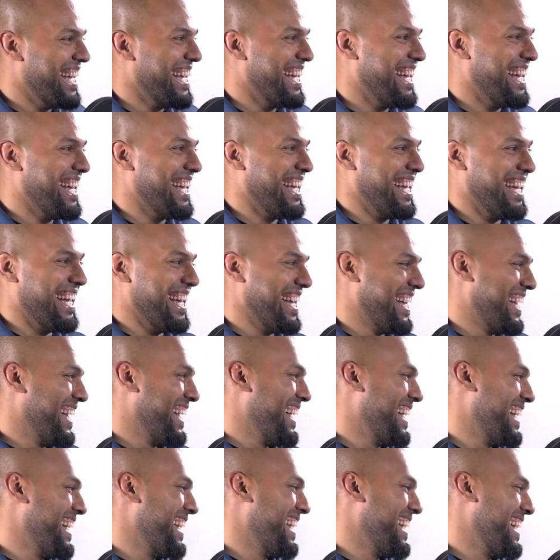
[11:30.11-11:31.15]

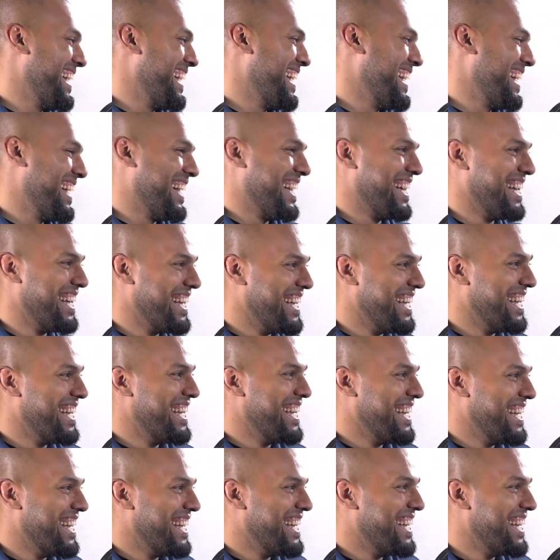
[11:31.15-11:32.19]

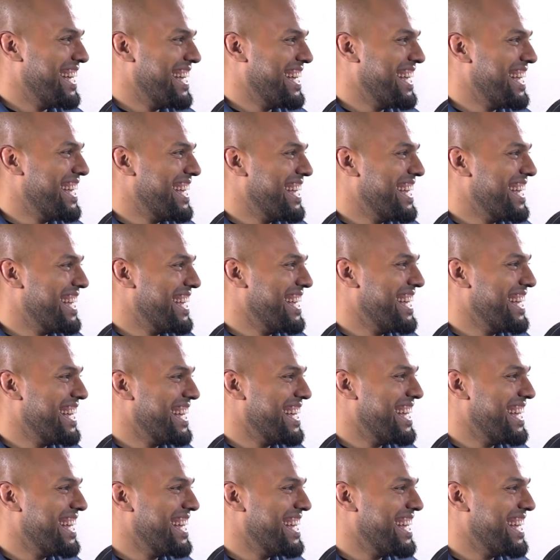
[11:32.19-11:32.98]
The person shown says nothing.